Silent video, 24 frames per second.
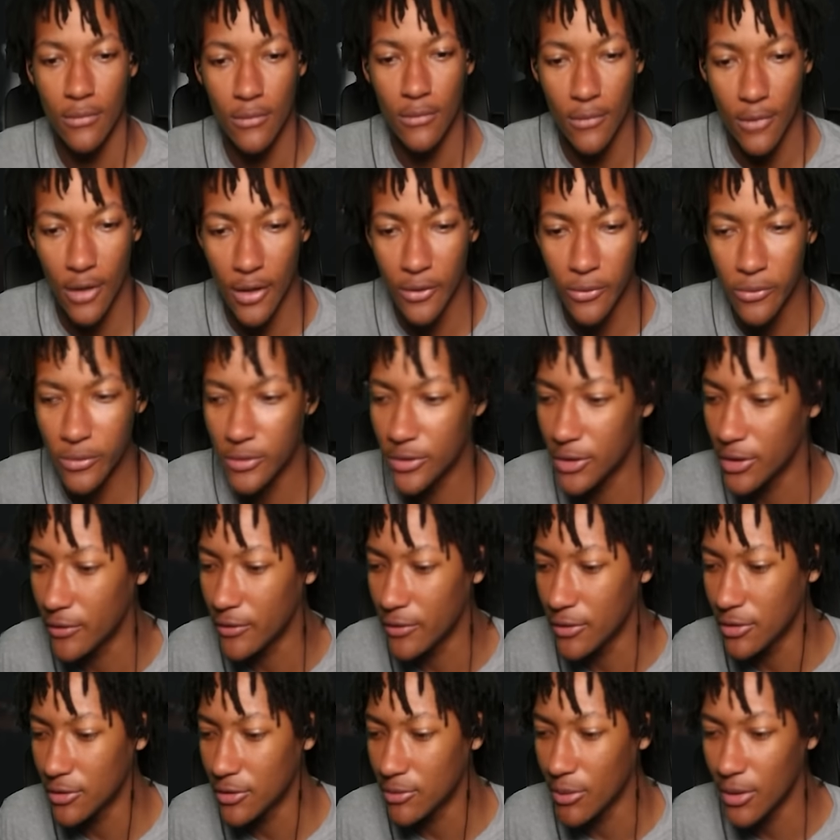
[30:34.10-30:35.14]
Are you
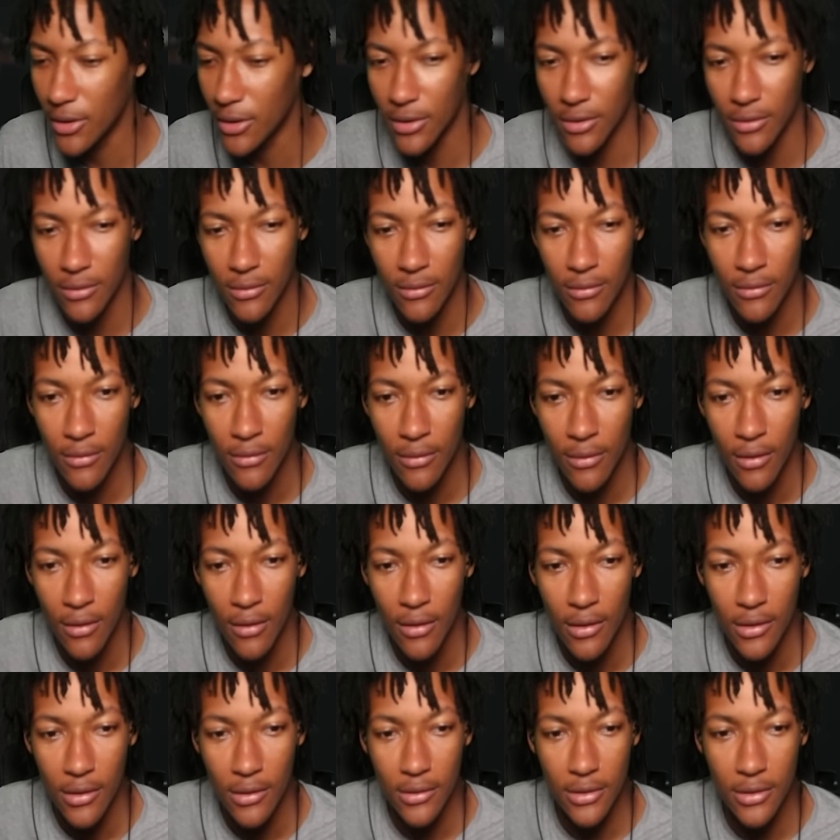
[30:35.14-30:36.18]
serious, man?
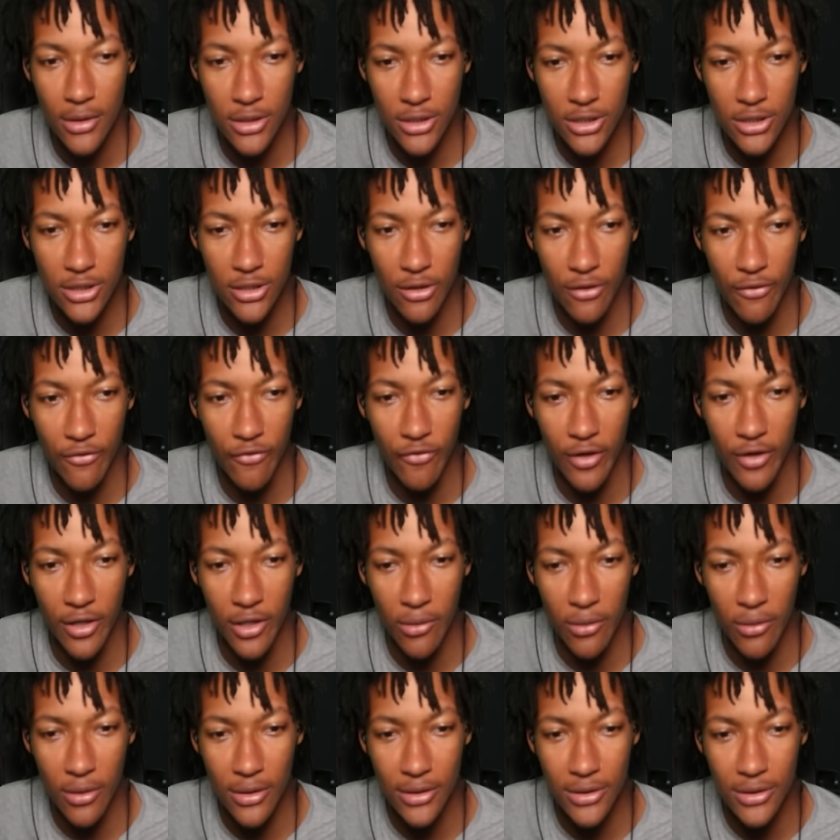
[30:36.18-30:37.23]
This is your video
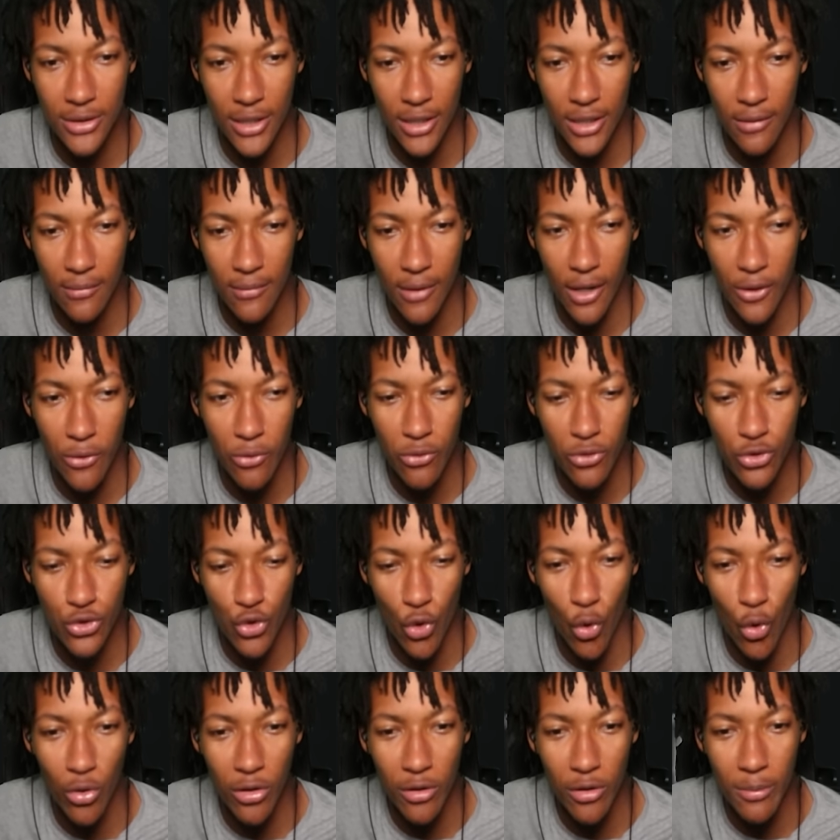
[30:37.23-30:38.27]
cassette? Are you
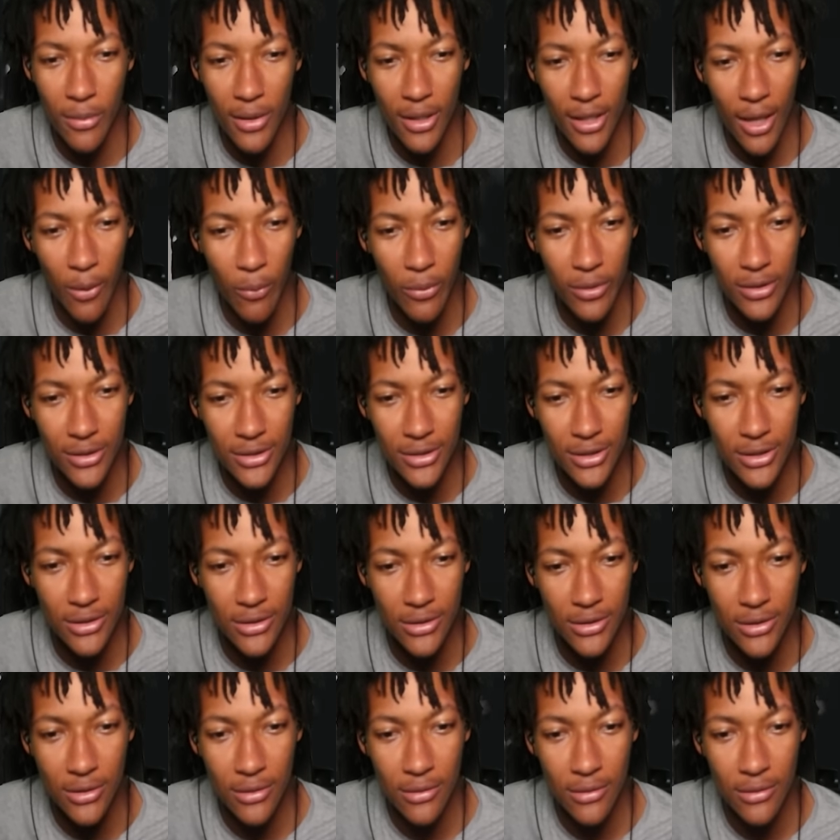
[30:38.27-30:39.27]
trolling me? Like, what is this?